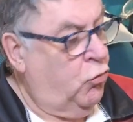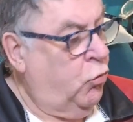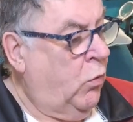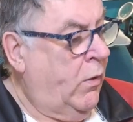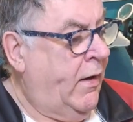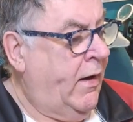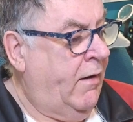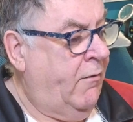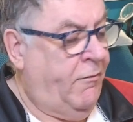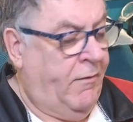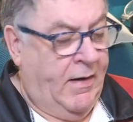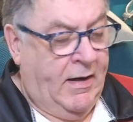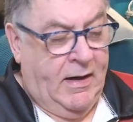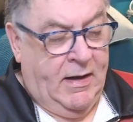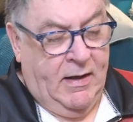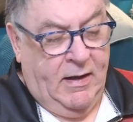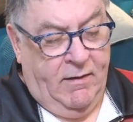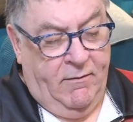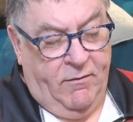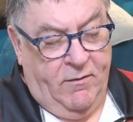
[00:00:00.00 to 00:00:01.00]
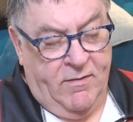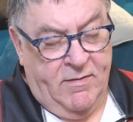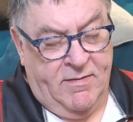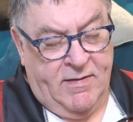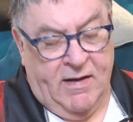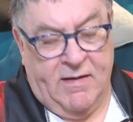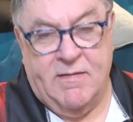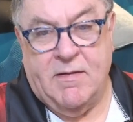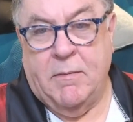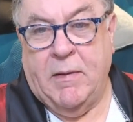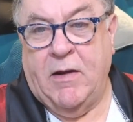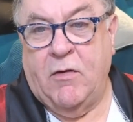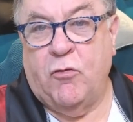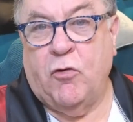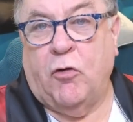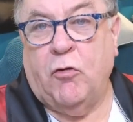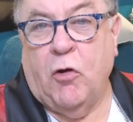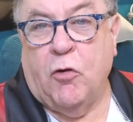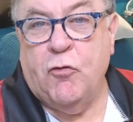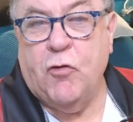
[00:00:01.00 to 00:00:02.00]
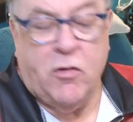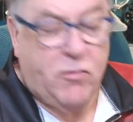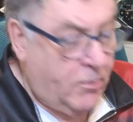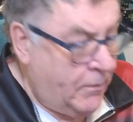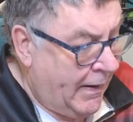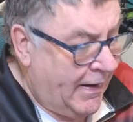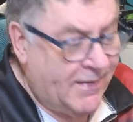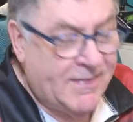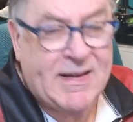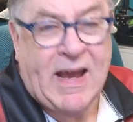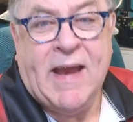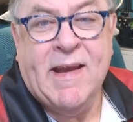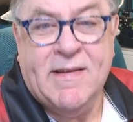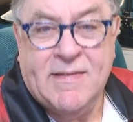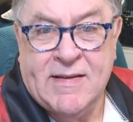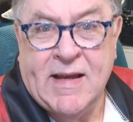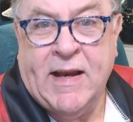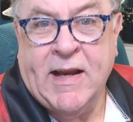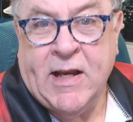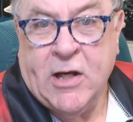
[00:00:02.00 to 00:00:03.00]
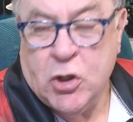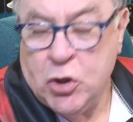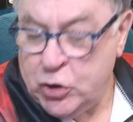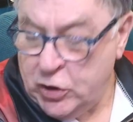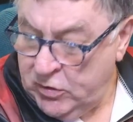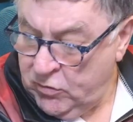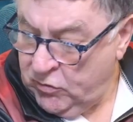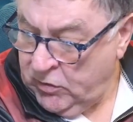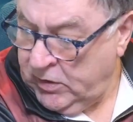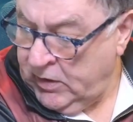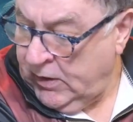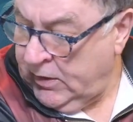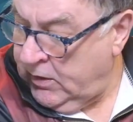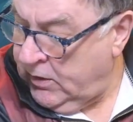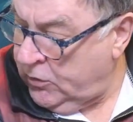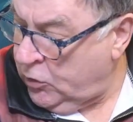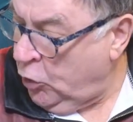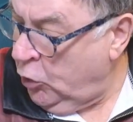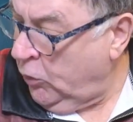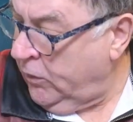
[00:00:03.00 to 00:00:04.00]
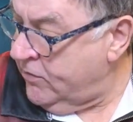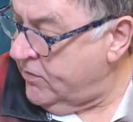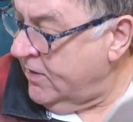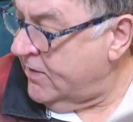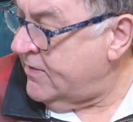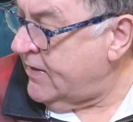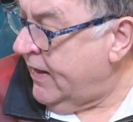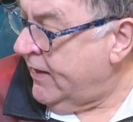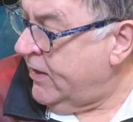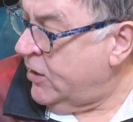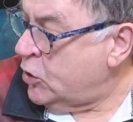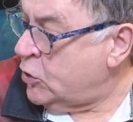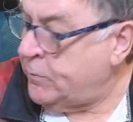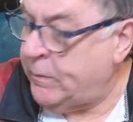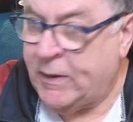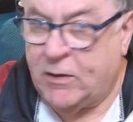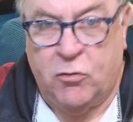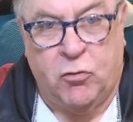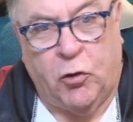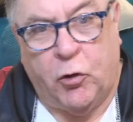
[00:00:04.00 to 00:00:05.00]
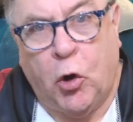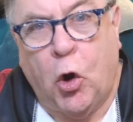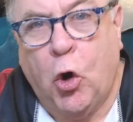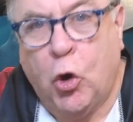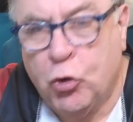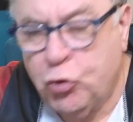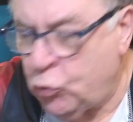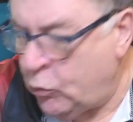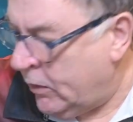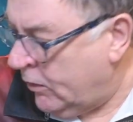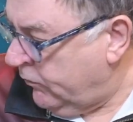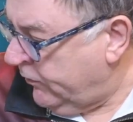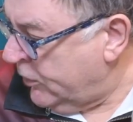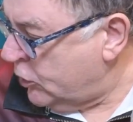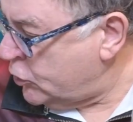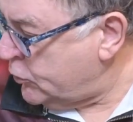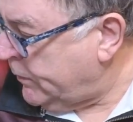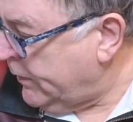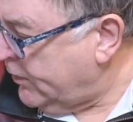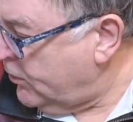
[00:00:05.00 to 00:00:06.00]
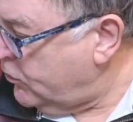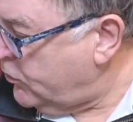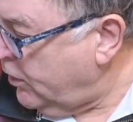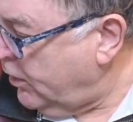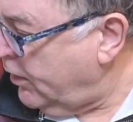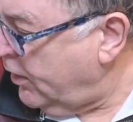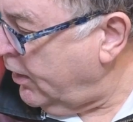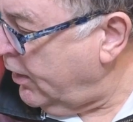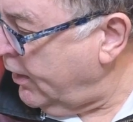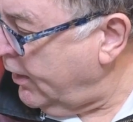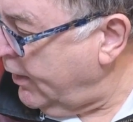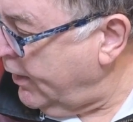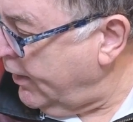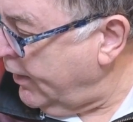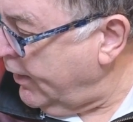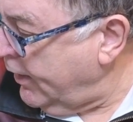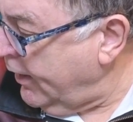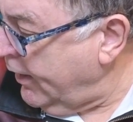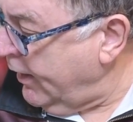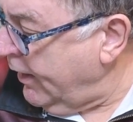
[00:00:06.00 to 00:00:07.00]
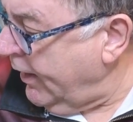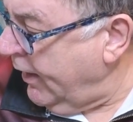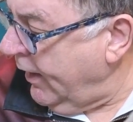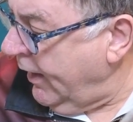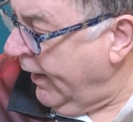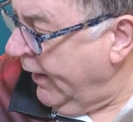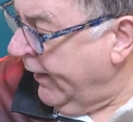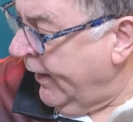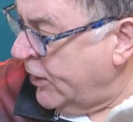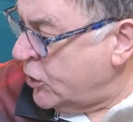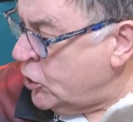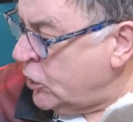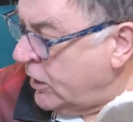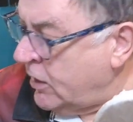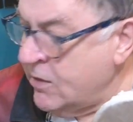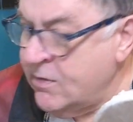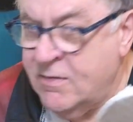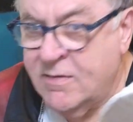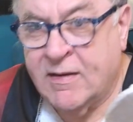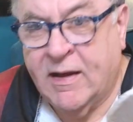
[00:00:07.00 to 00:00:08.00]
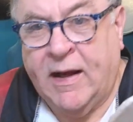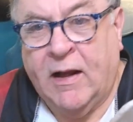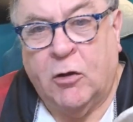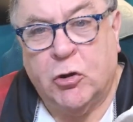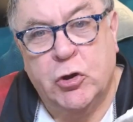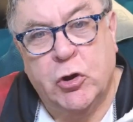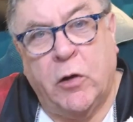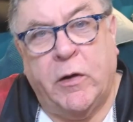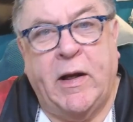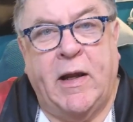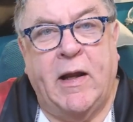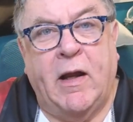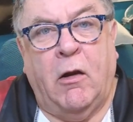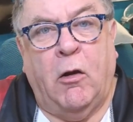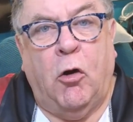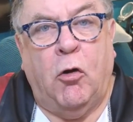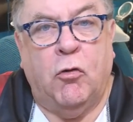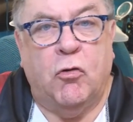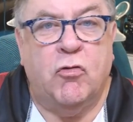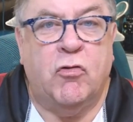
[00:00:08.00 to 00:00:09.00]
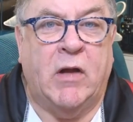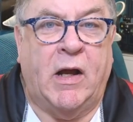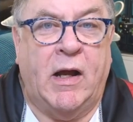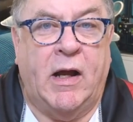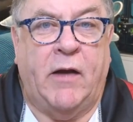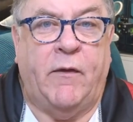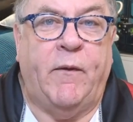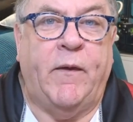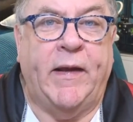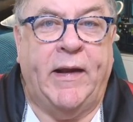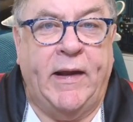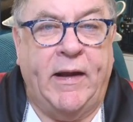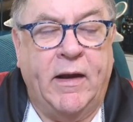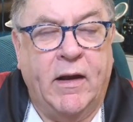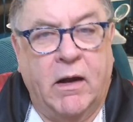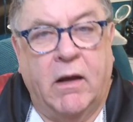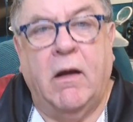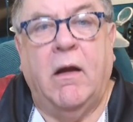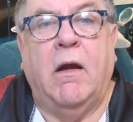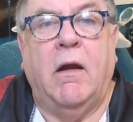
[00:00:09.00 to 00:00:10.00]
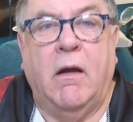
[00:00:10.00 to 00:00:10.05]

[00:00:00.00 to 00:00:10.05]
25 centimetres across, so it's about 10 inches. I'd call this a 10-inch pizza, not a 12-inch pizza. And as you can see, I'll show you alongside the